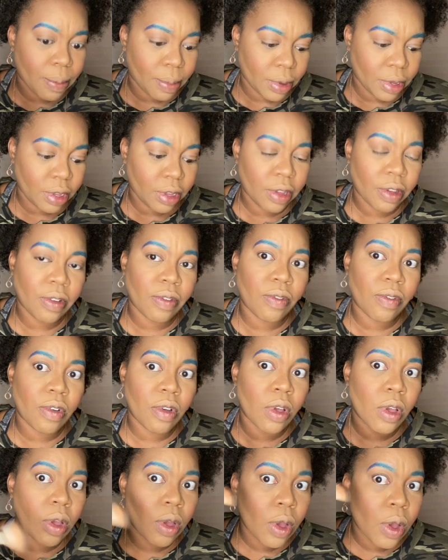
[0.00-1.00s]
of
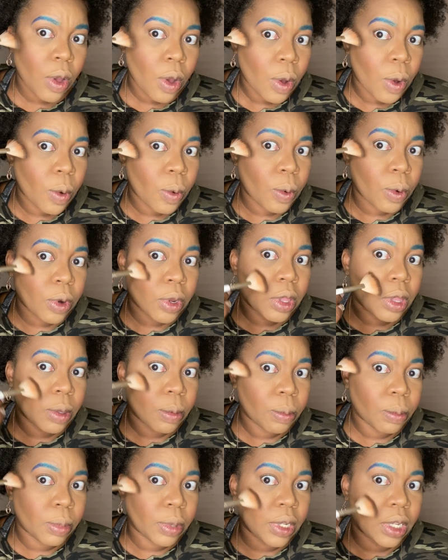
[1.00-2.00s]
where the
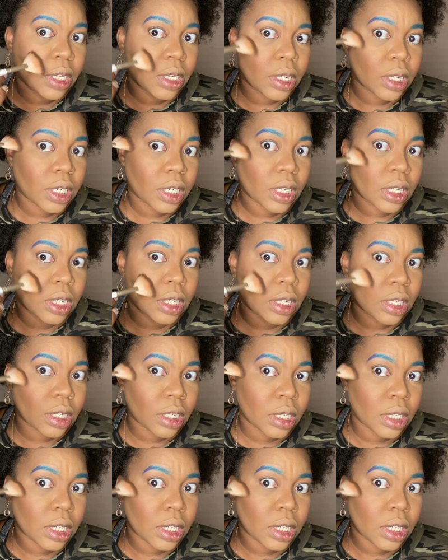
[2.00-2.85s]
blush is.